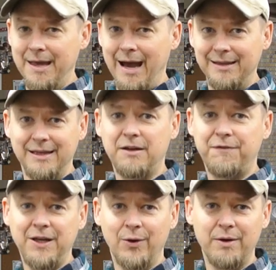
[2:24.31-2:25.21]
I did a
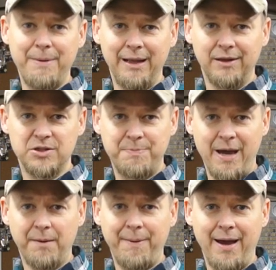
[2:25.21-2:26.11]
video on a Badlands
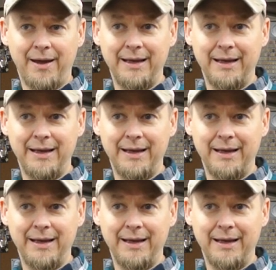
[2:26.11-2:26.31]
backpack,